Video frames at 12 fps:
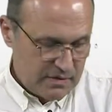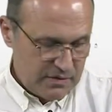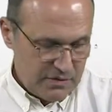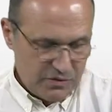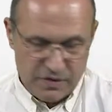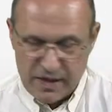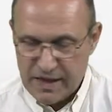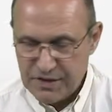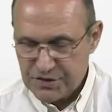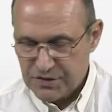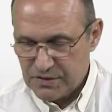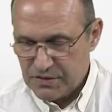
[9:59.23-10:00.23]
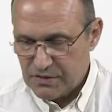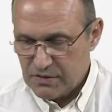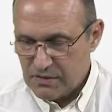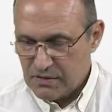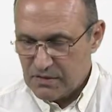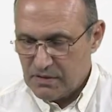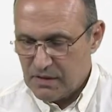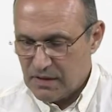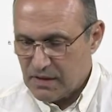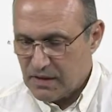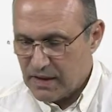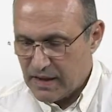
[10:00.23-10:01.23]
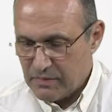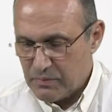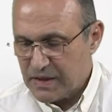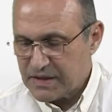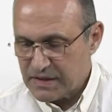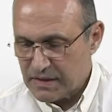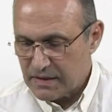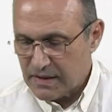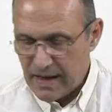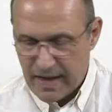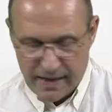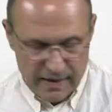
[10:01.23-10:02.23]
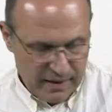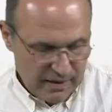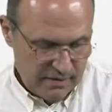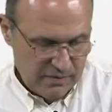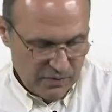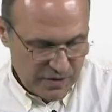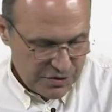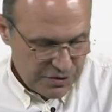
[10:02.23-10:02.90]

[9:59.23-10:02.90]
notation Hermitian A with a